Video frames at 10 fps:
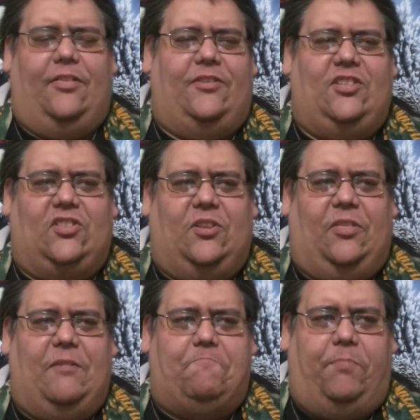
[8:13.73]
Just
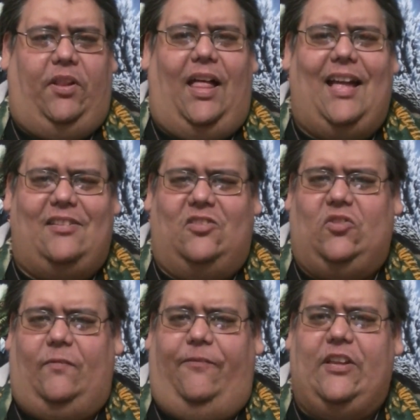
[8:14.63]
the plot
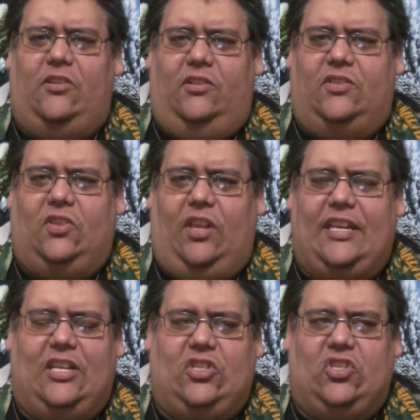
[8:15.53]
feels
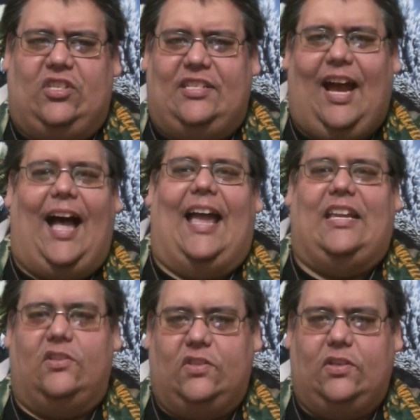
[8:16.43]
like it just
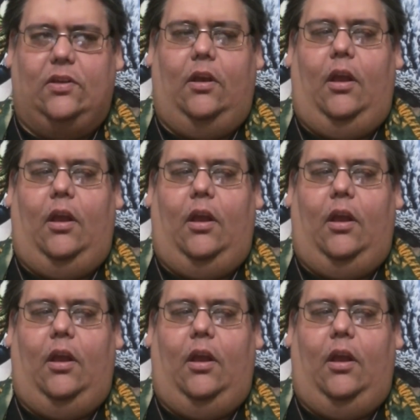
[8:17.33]
dies.